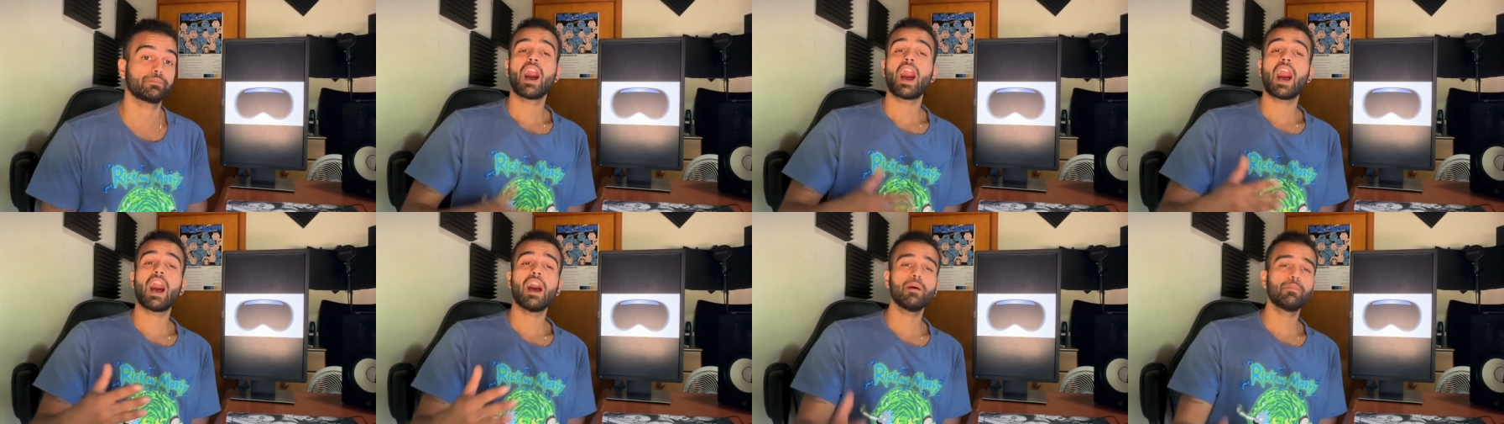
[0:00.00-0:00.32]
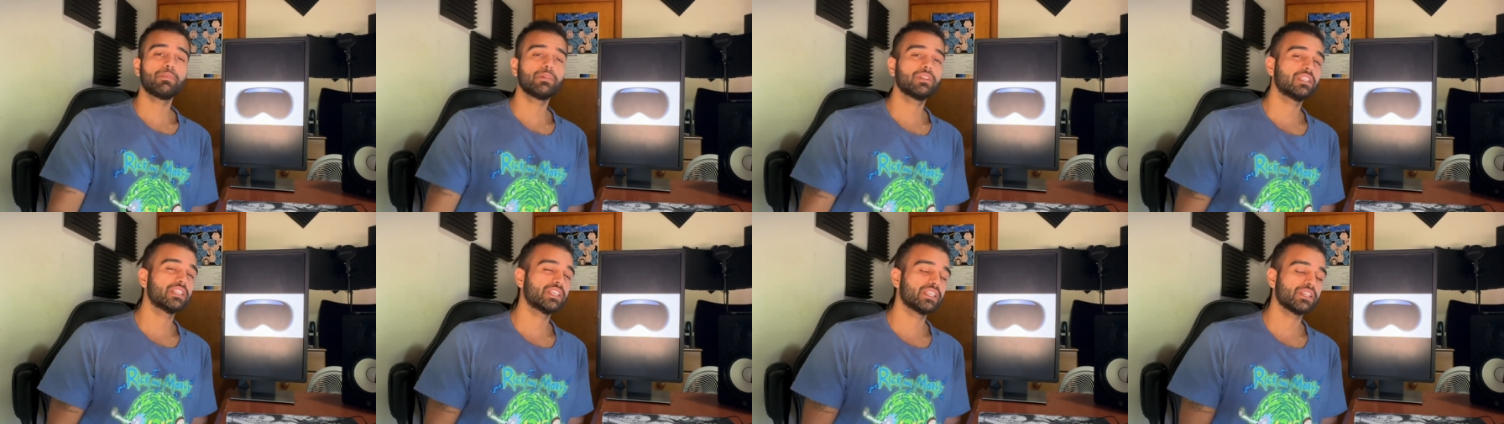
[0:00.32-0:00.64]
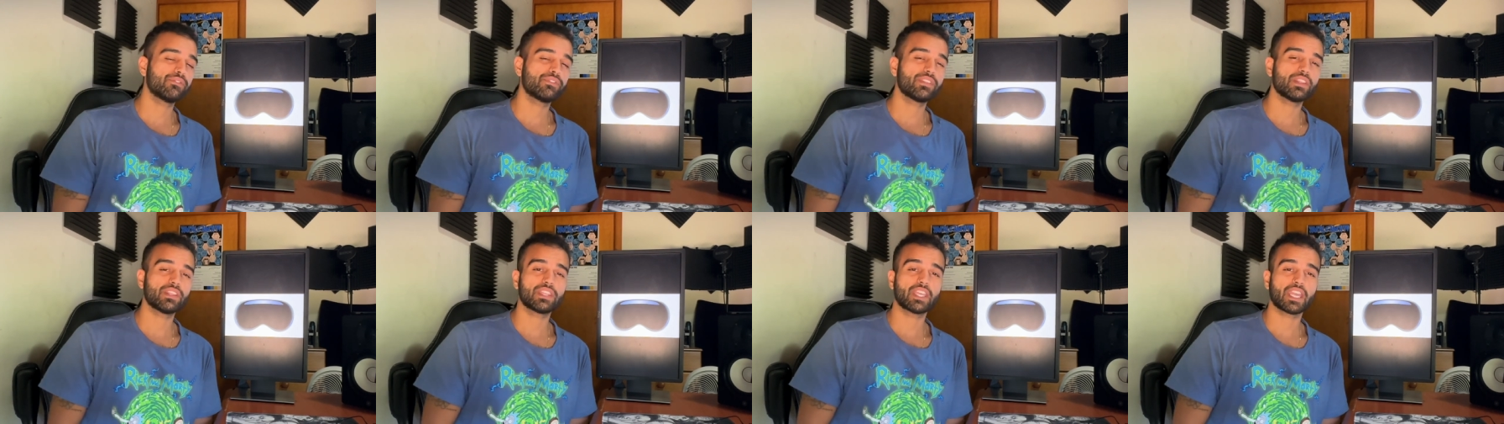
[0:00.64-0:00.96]
I
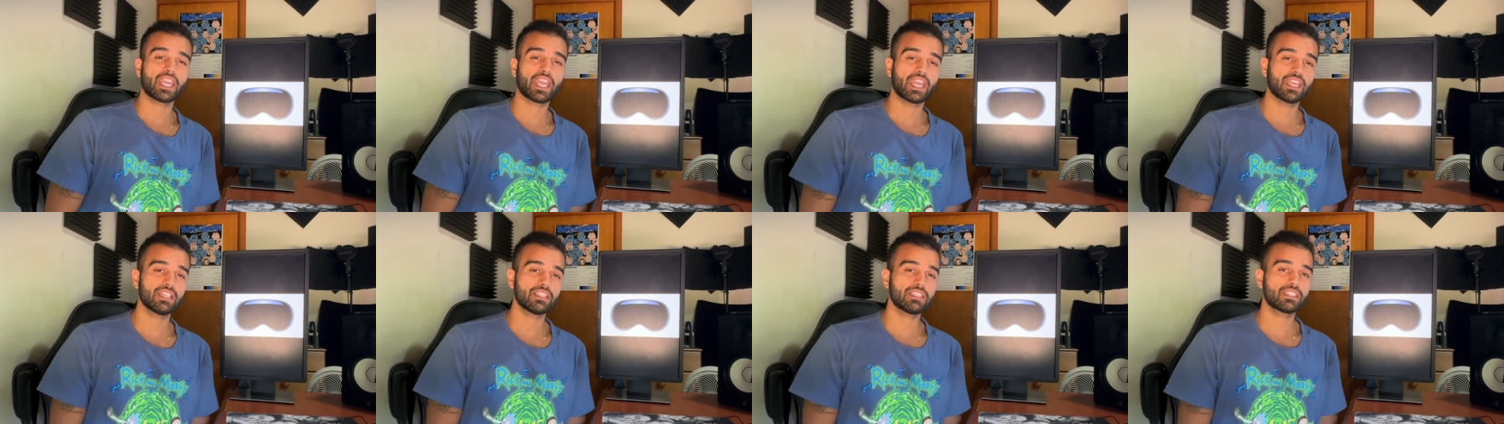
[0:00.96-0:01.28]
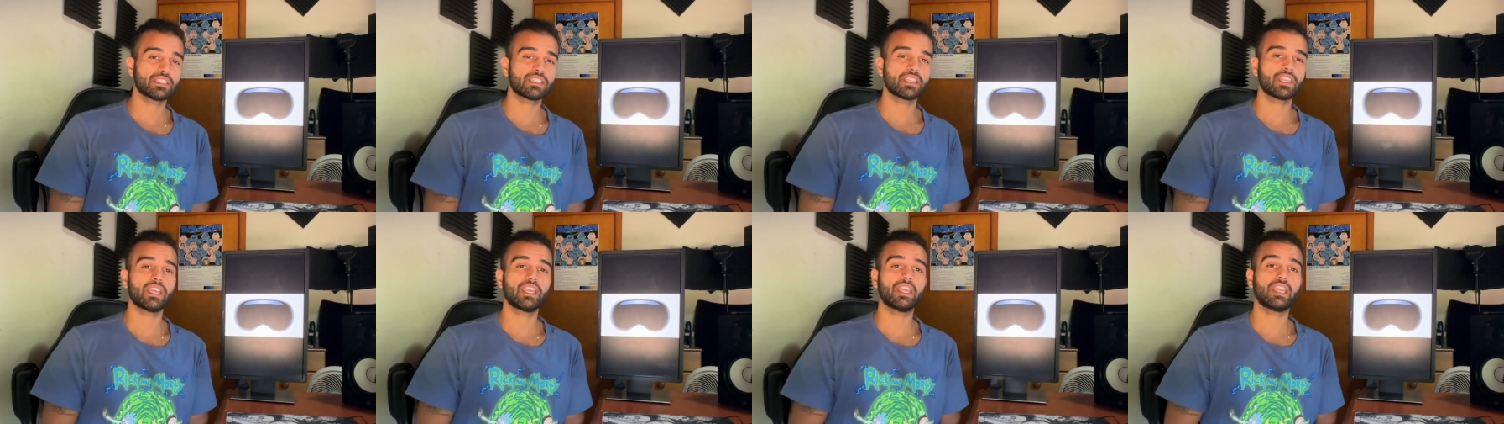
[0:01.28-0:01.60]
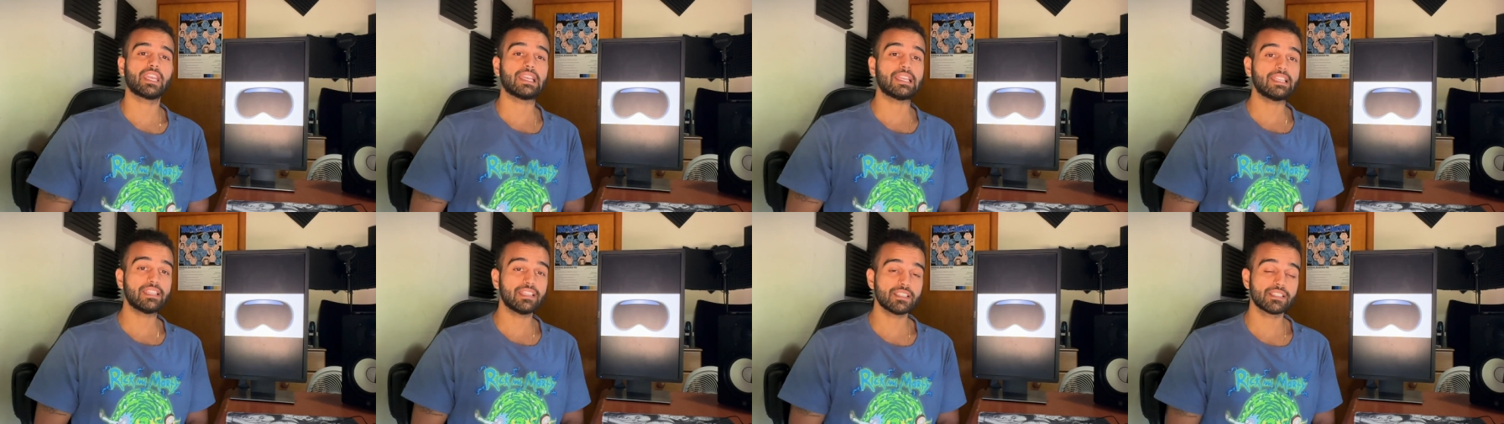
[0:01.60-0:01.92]
believe that the headset
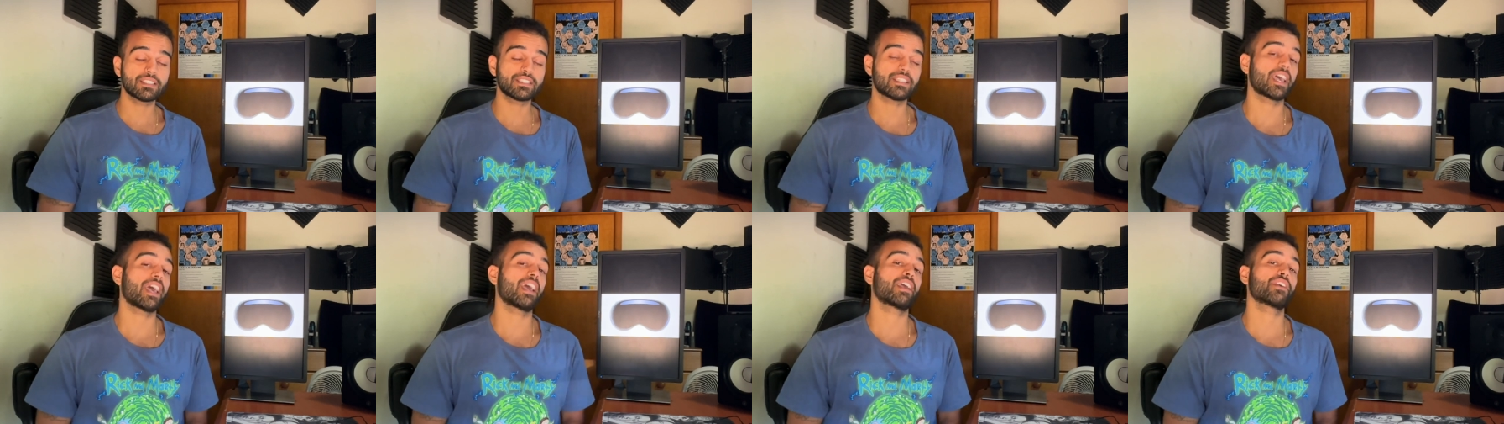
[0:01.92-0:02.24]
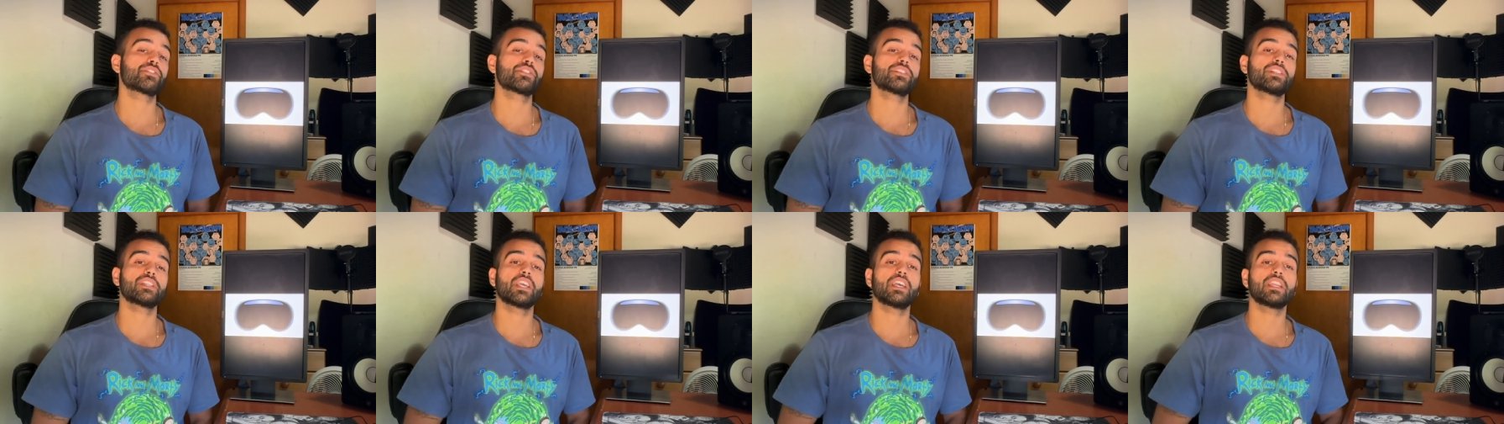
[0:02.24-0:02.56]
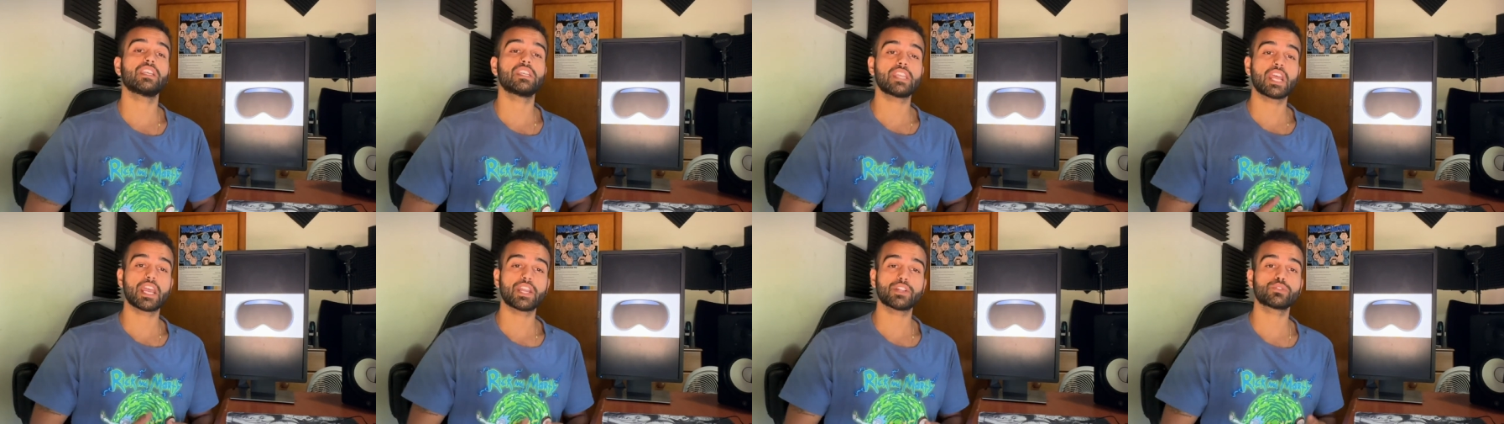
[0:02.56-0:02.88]
is actually a
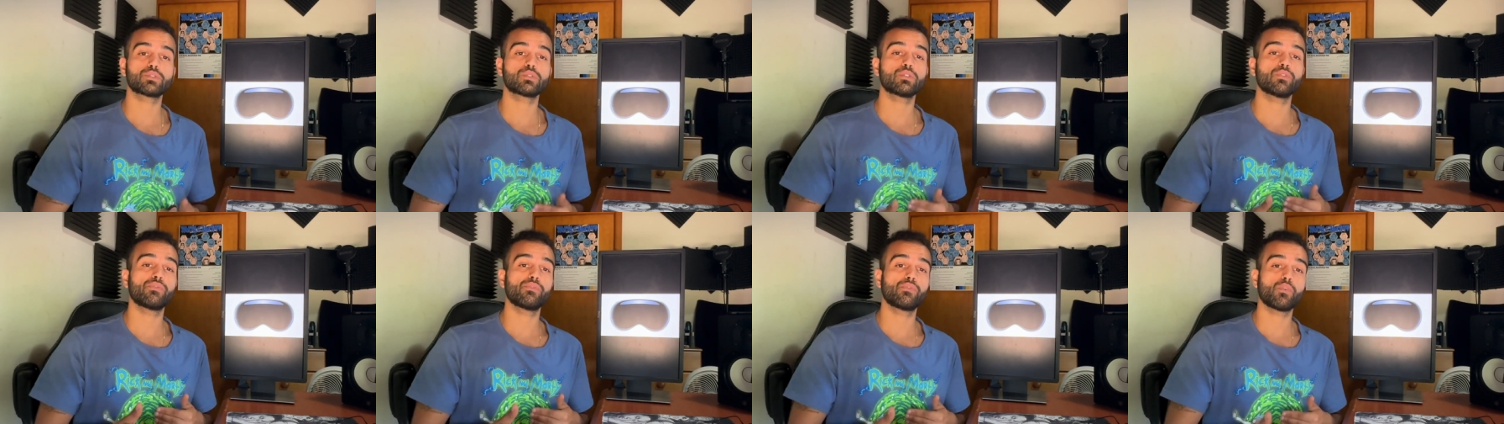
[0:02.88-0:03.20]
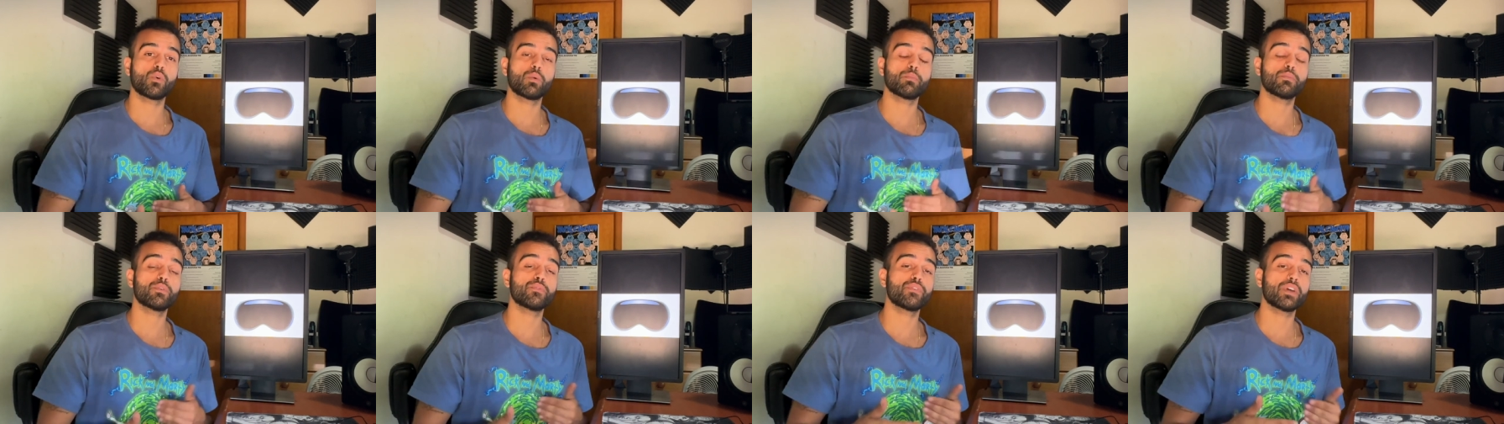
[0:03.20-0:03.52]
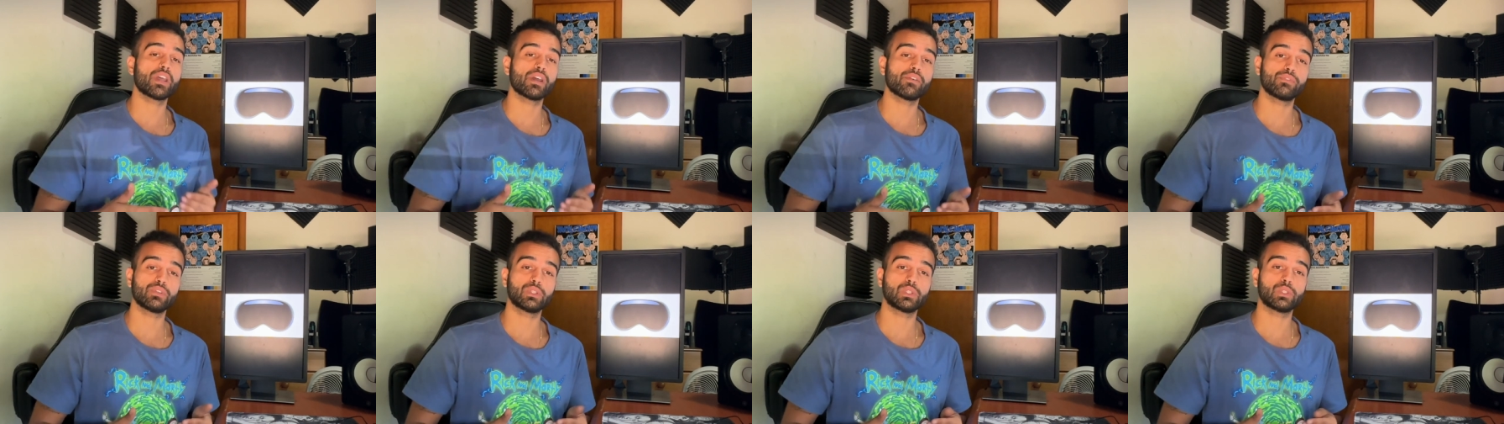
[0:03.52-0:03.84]
natural form of
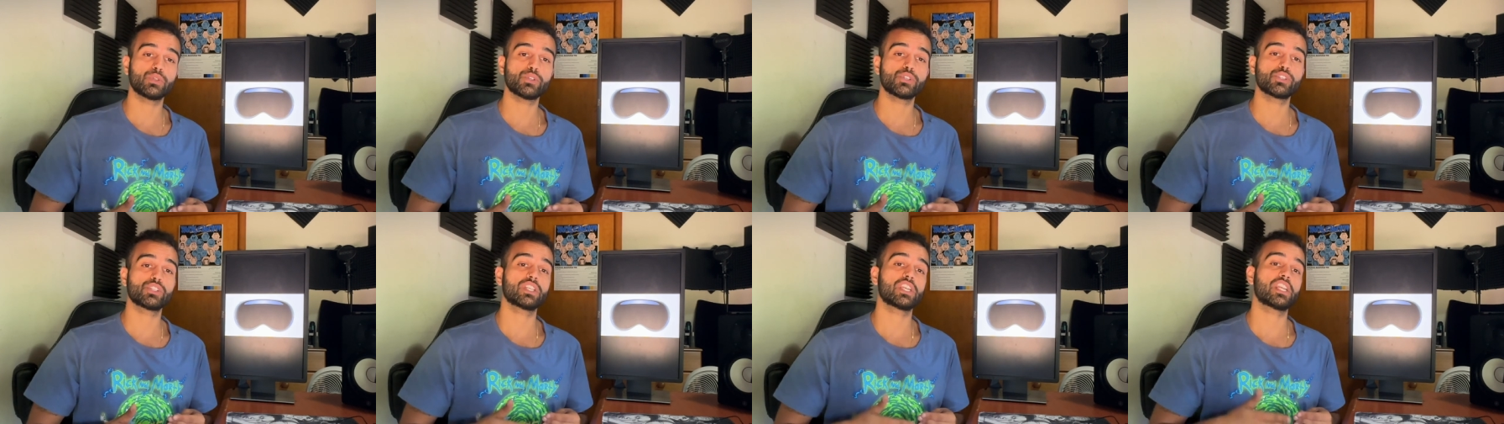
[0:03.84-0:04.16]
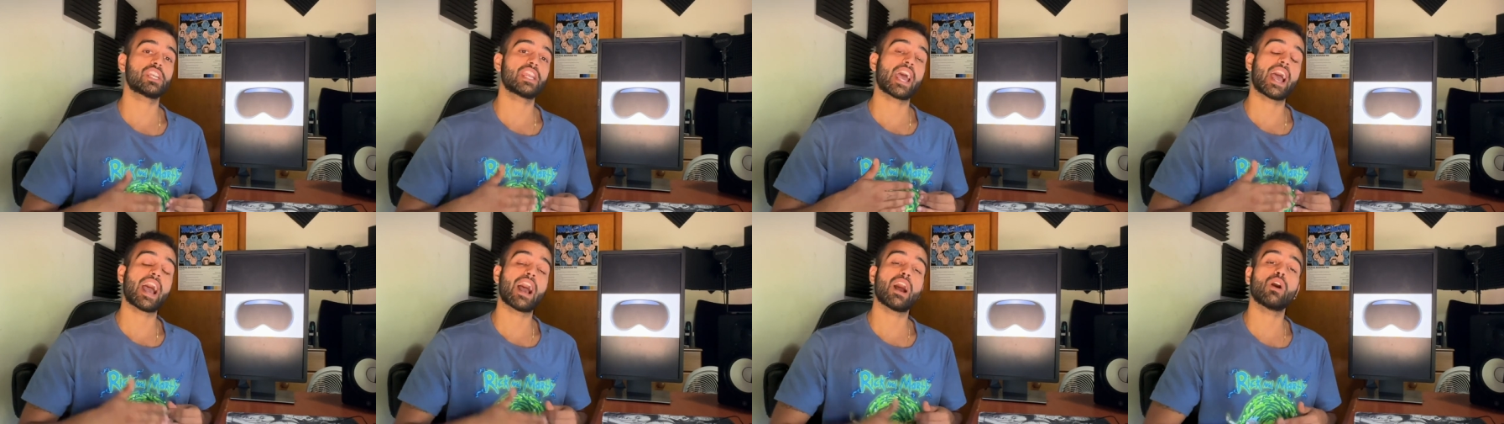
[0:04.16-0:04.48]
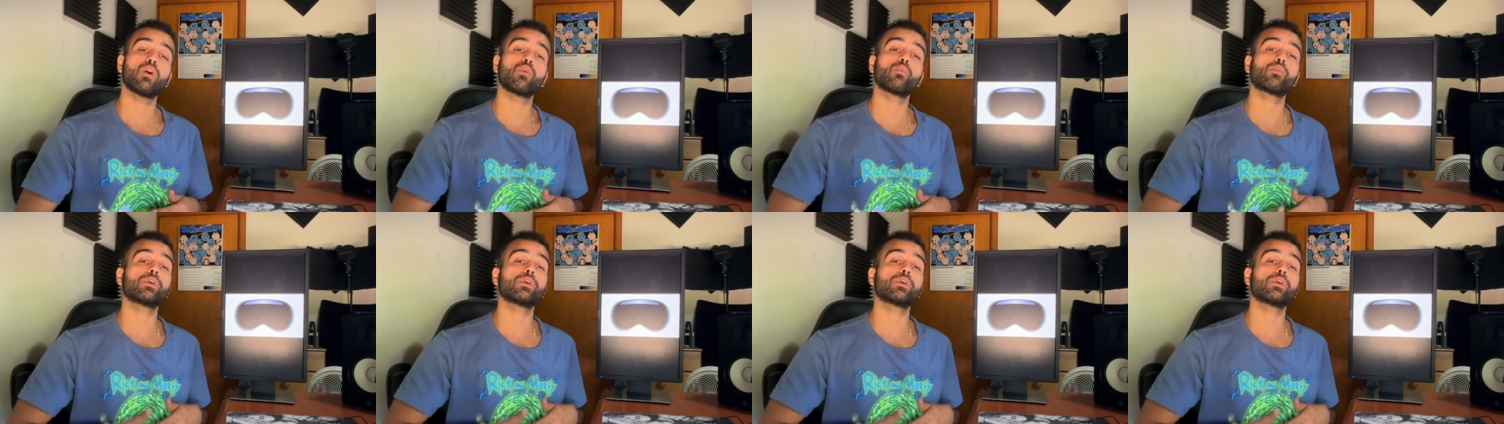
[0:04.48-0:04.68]
evolution in how